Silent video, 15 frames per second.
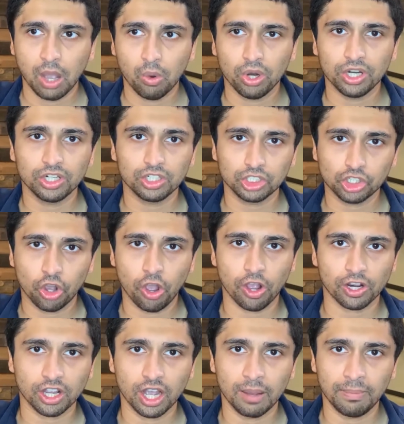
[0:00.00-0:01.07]
I wanted to
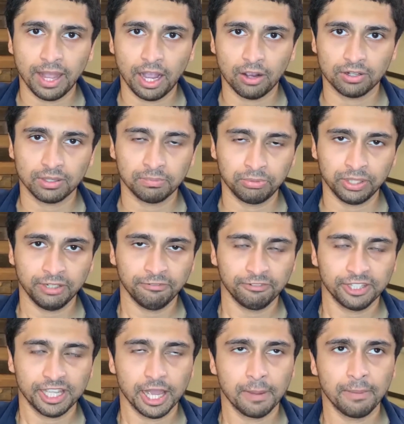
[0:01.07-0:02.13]
talk about
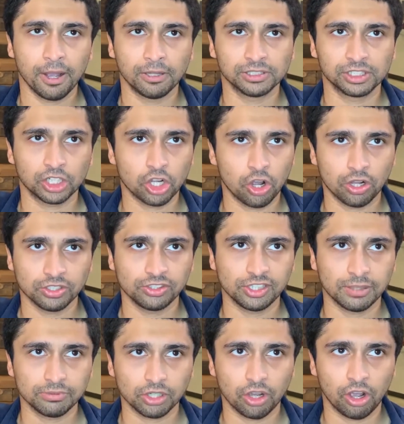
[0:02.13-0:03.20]
briefly about the
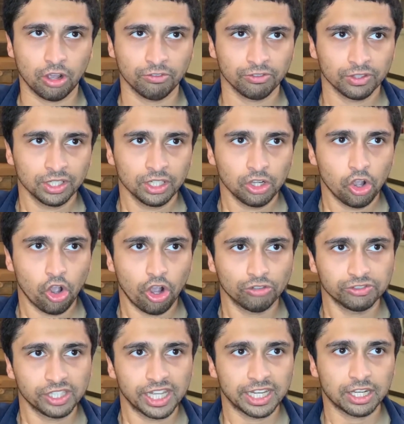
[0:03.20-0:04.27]
concept of
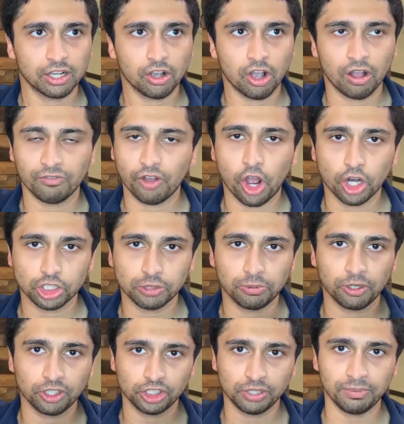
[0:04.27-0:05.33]
of like of
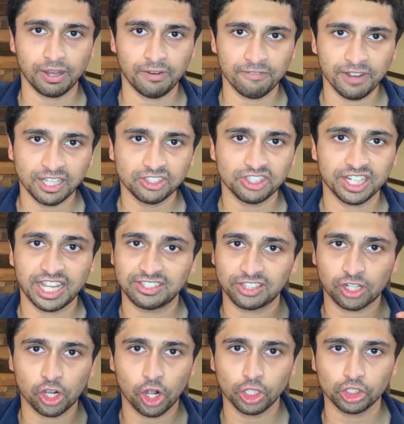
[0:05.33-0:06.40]
entrepreneurship and investing as a
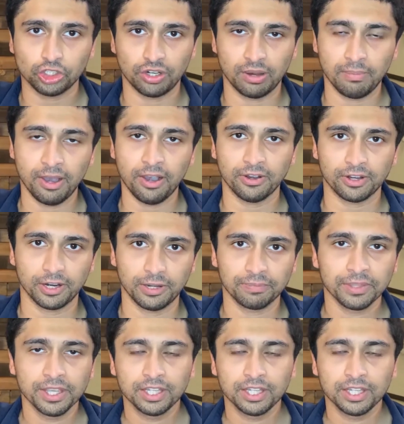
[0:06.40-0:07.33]
culture in America.